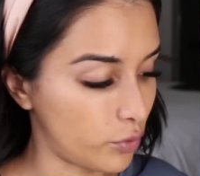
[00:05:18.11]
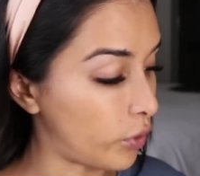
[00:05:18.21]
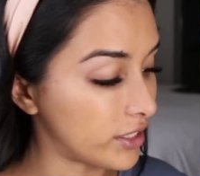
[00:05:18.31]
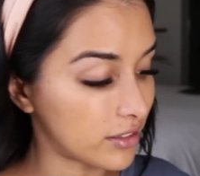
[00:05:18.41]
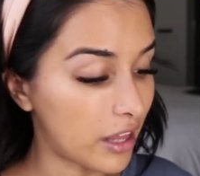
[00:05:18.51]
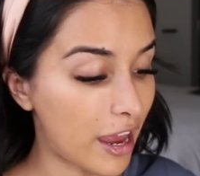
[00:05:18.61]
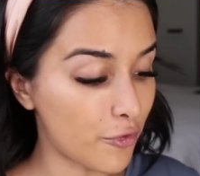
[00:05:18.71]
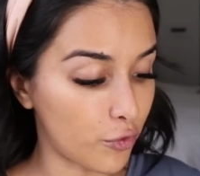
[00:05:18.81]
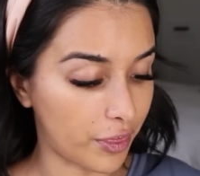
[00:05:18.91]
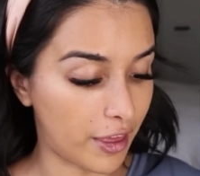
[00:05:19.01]
what's
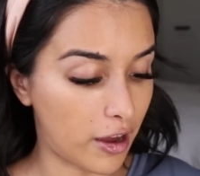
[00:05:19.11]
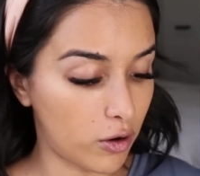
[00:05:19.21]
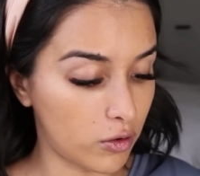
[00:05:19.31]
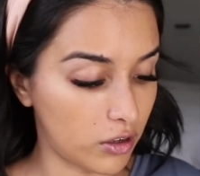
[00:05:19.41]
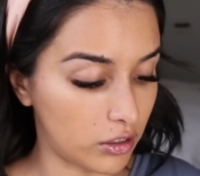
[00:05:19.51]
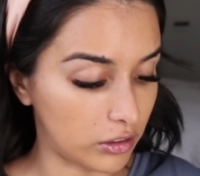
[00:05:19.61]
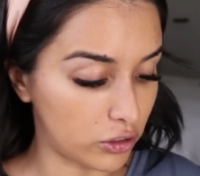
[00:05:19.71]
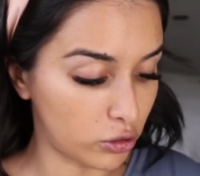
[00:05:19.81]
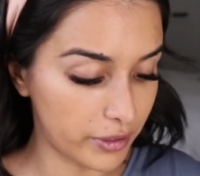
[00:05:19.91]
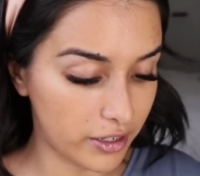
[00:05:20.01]
life without a
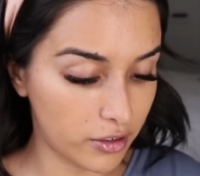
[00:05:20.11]
little bit